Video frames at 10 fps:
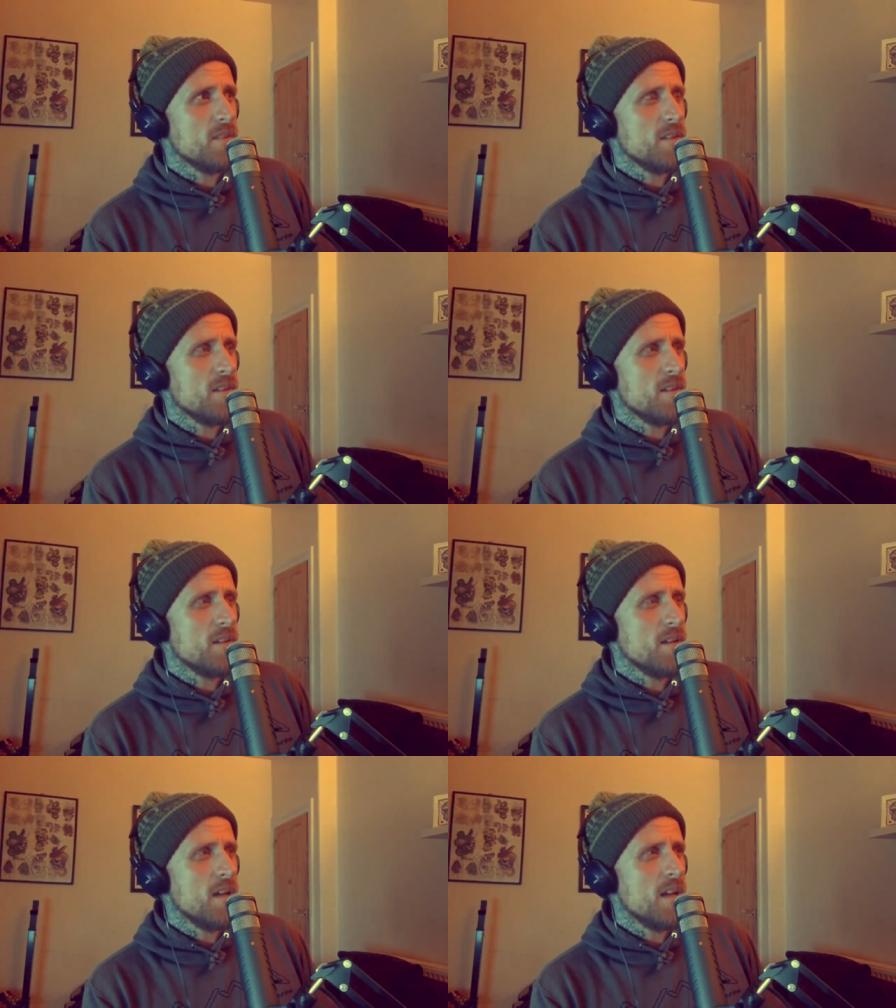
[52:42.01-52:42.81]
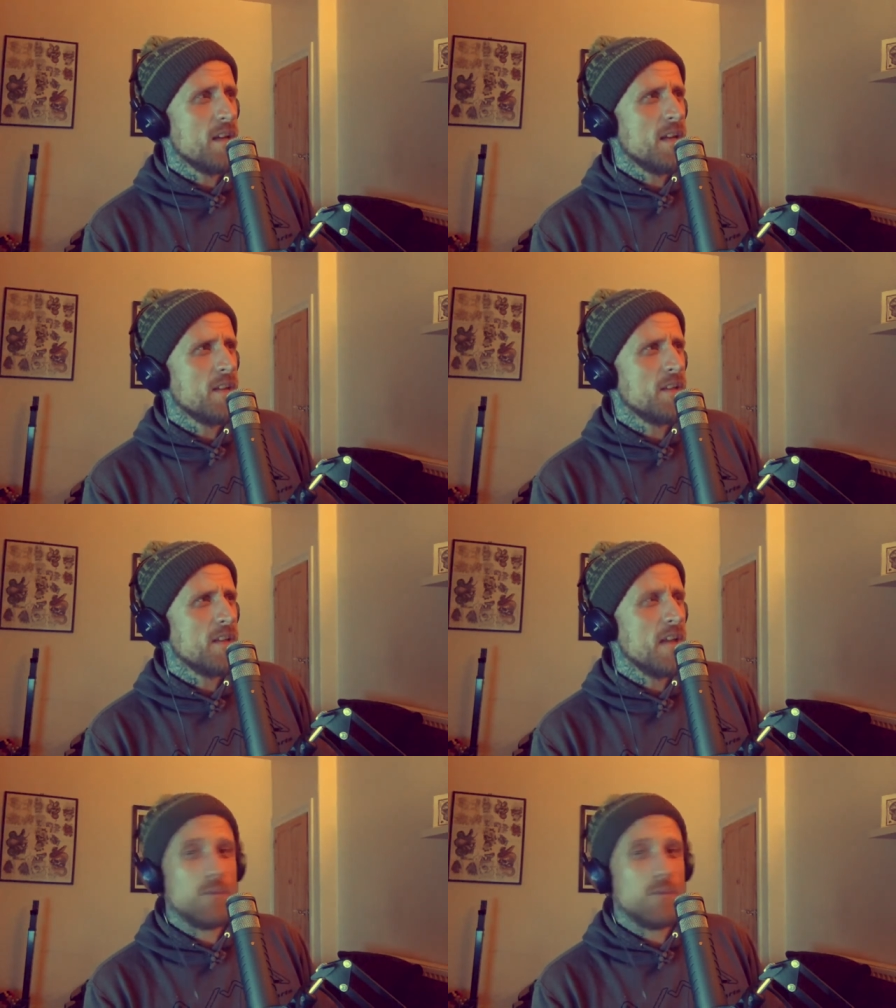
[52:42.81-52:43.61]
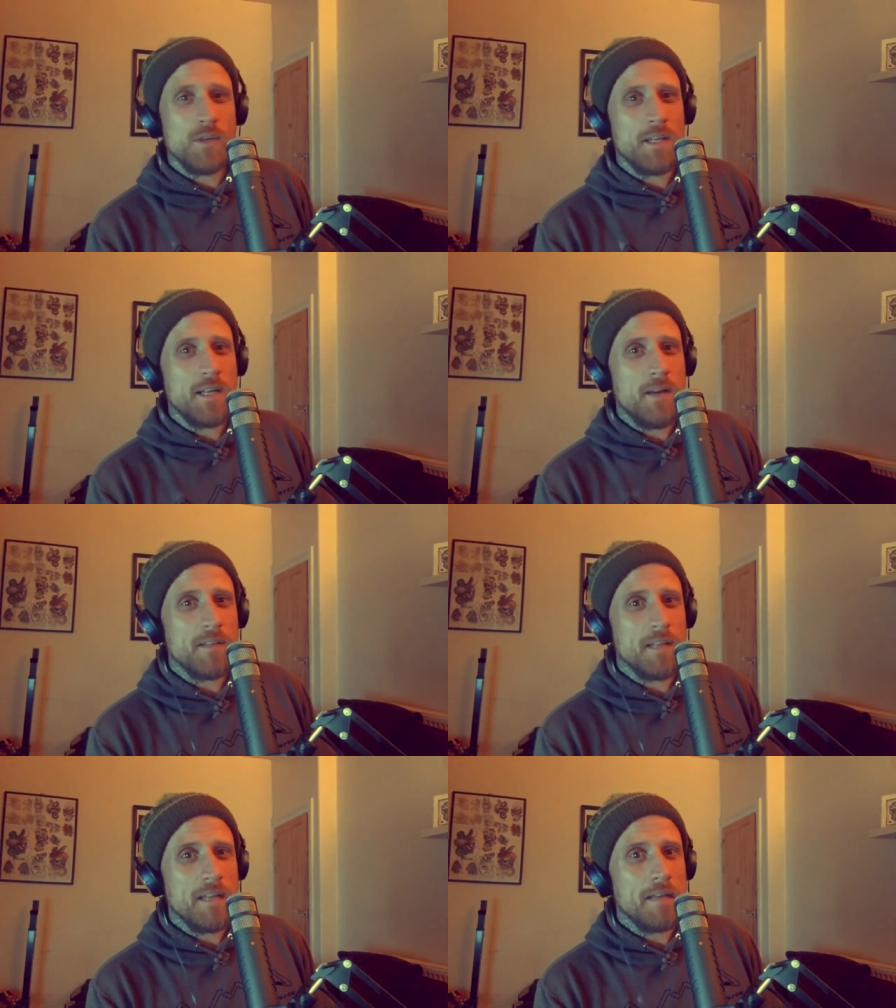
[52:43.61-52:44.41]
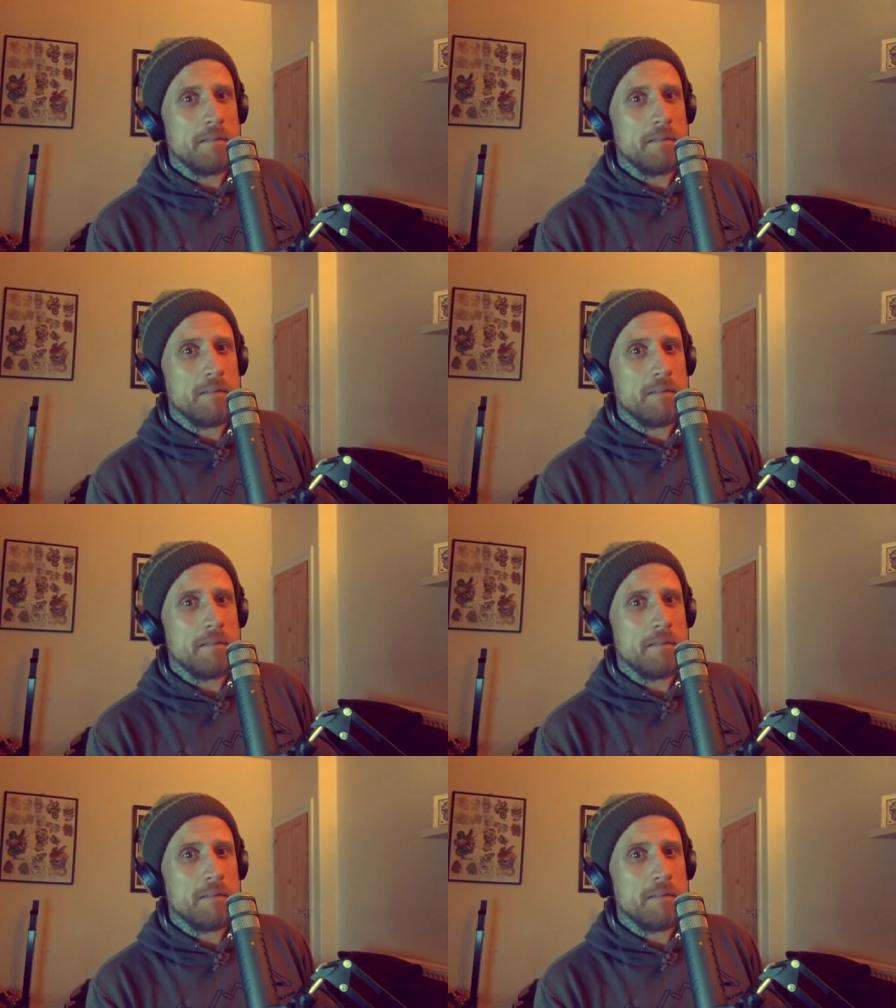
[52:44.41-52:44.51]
I even look at it now and you're like,